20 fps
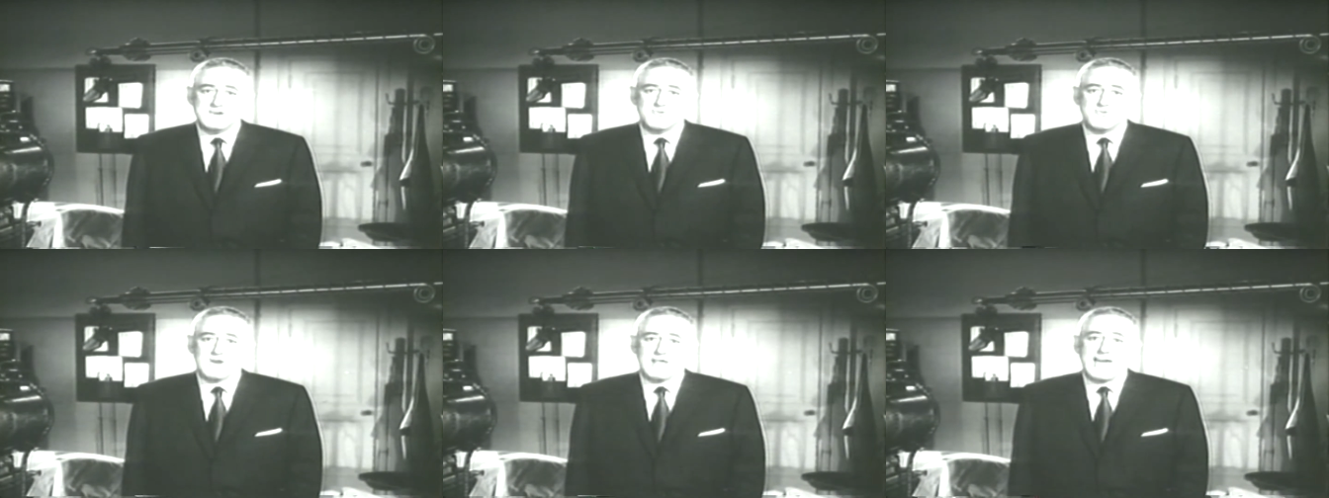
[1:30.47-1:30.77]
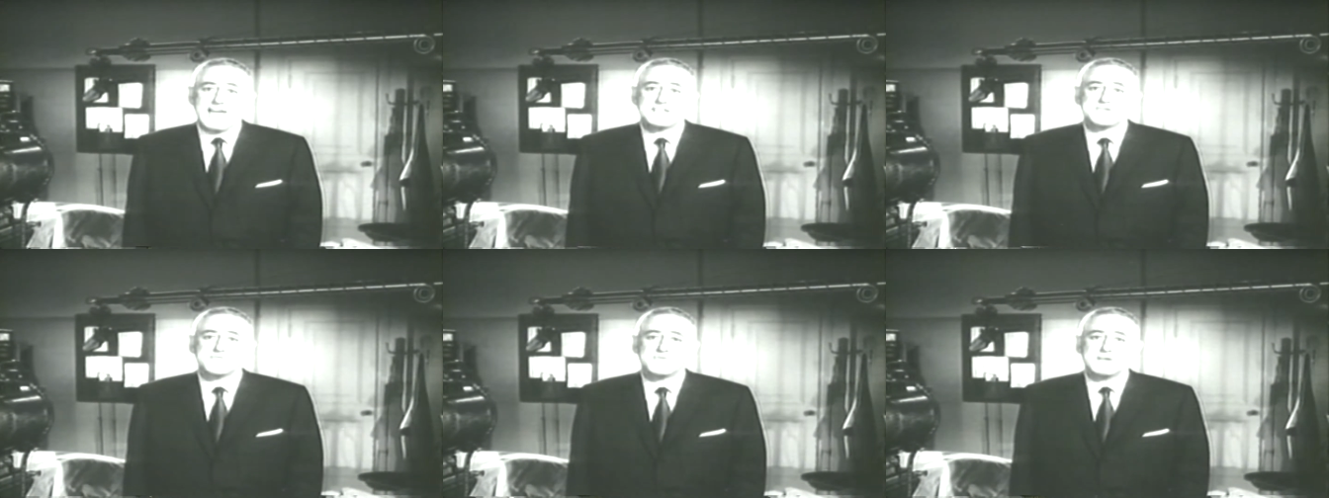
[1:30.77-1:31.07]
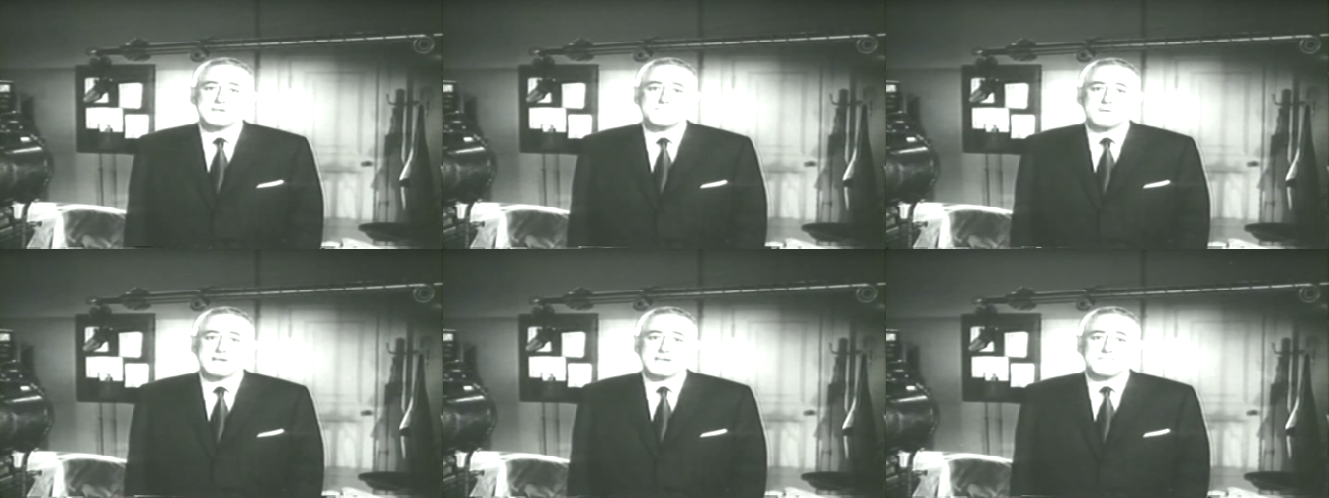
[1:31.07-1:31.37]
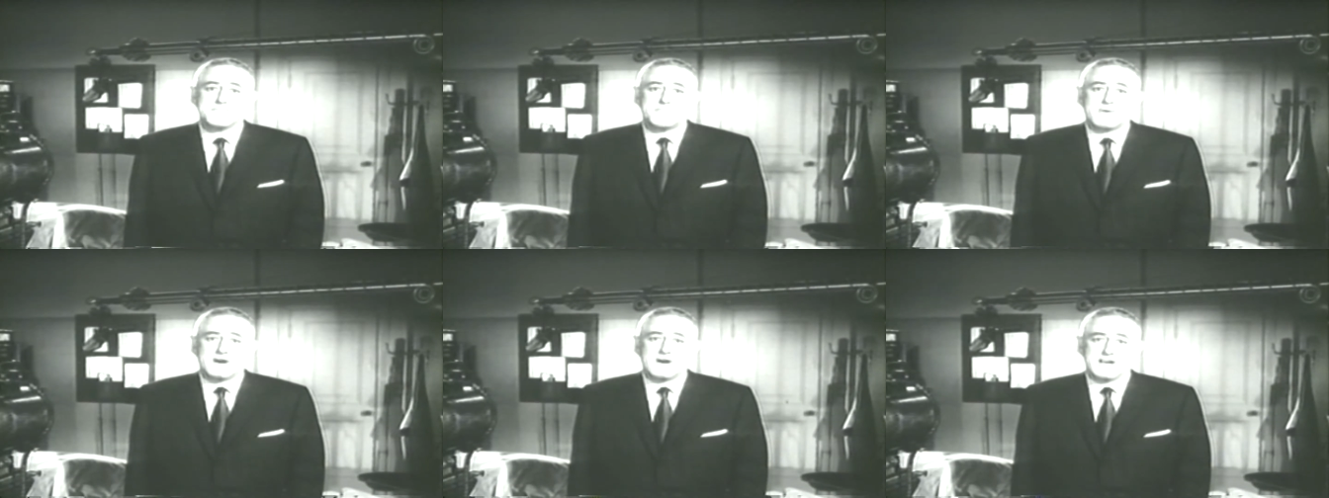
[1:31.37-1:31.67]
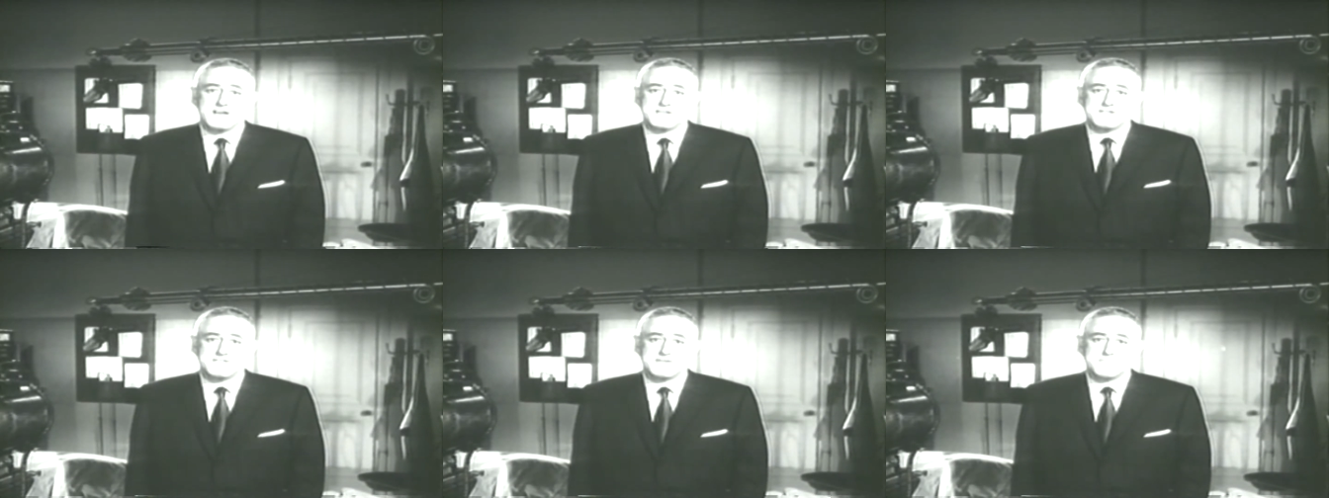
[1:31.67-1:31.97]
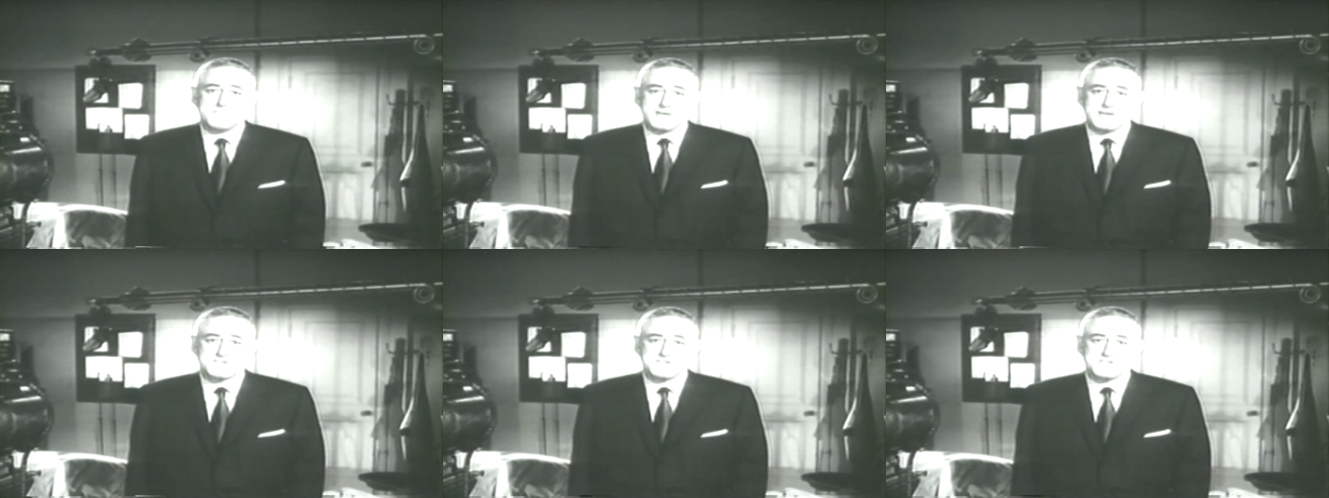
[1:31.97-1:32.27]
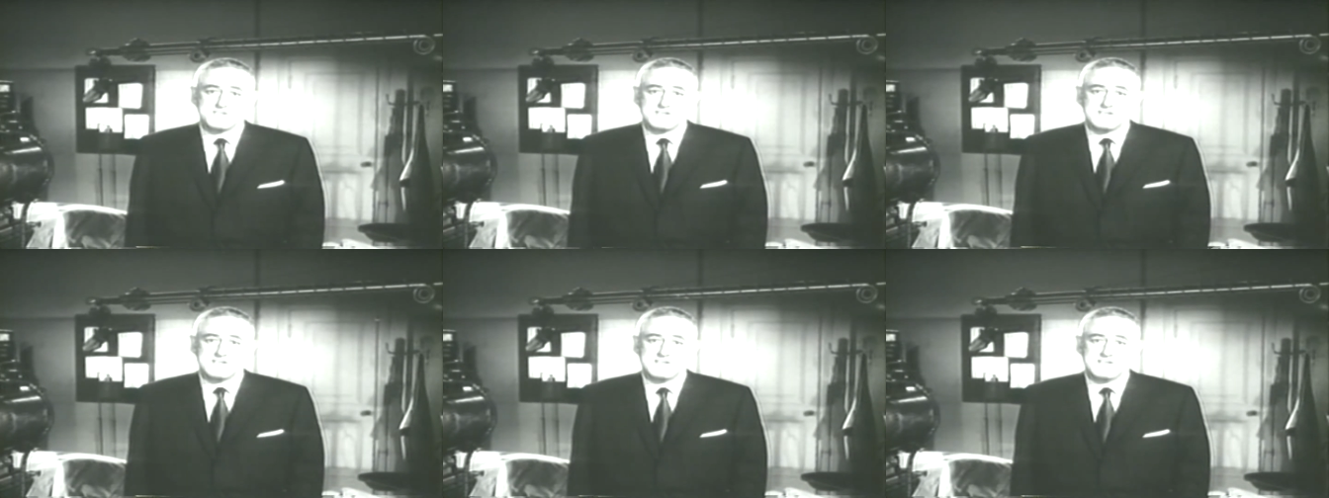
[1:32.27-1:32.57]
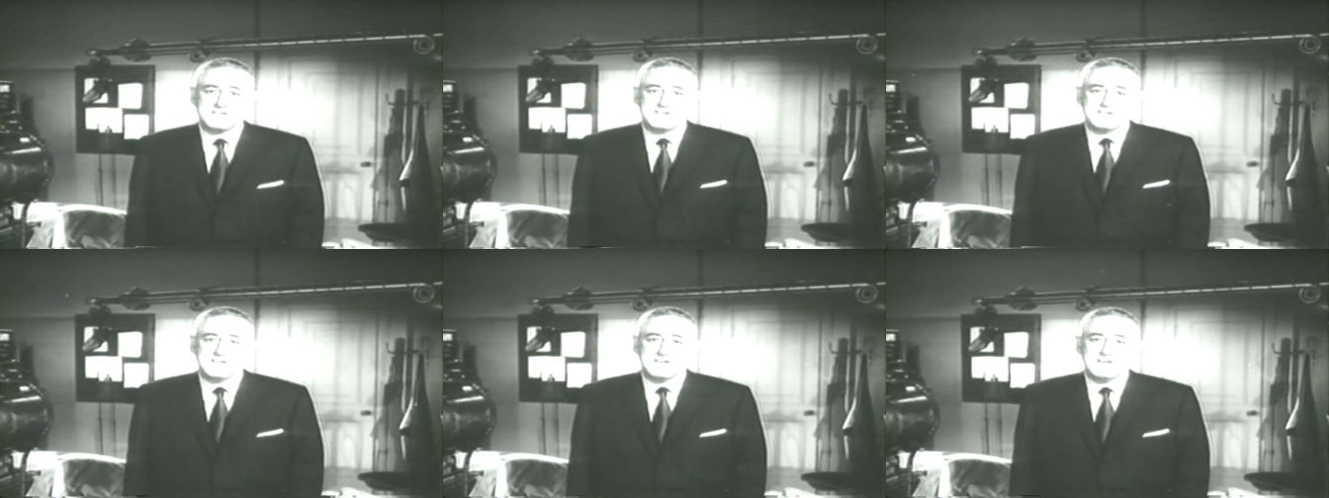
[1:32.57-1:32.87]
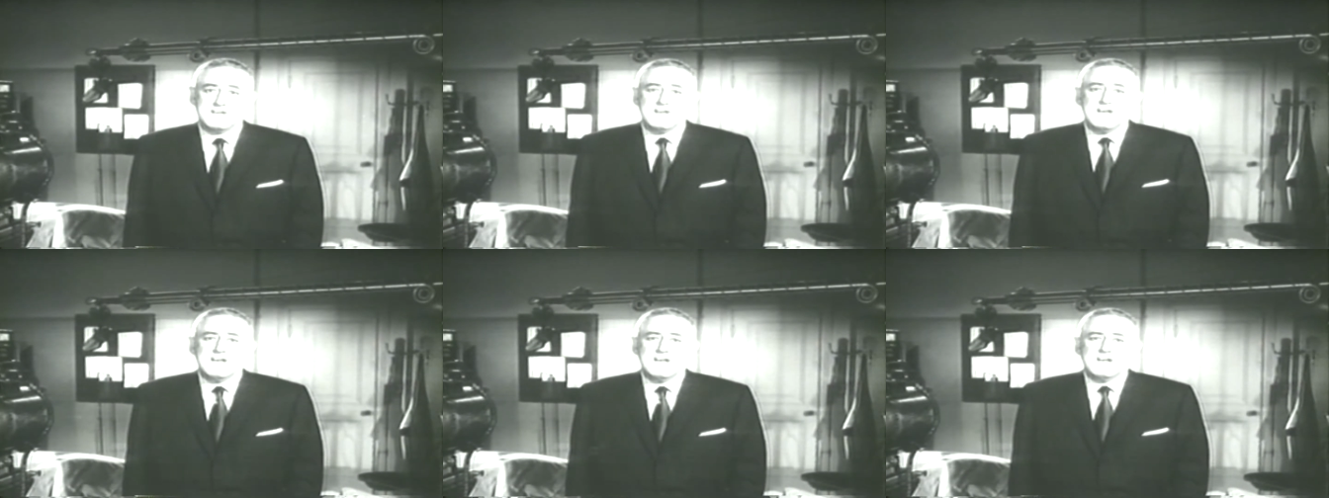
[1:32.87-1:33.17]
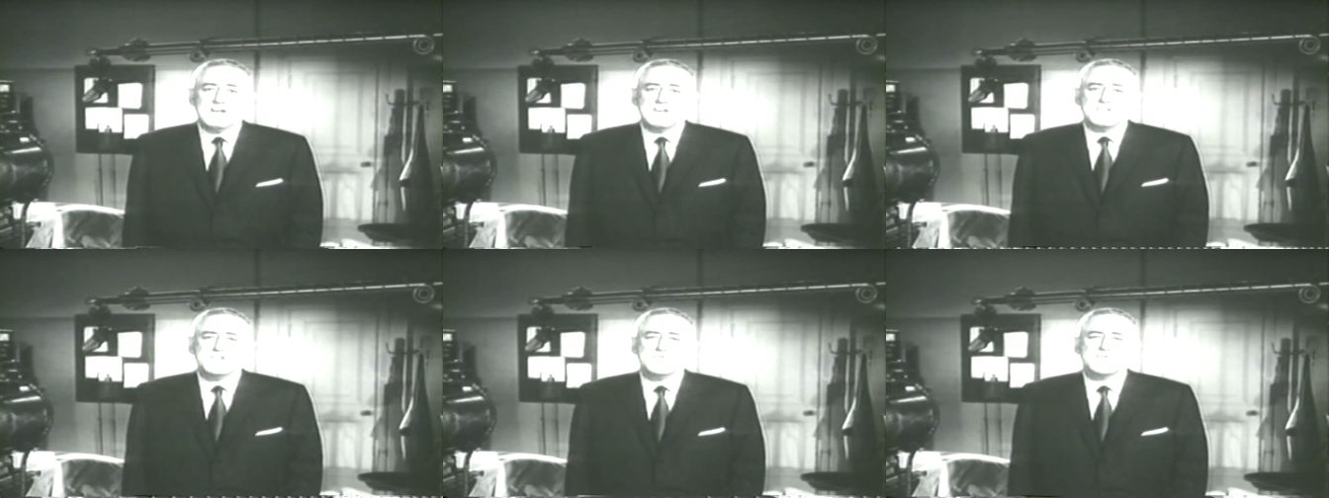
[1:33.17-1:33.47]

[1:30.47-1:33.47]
will actually play a part in the picture.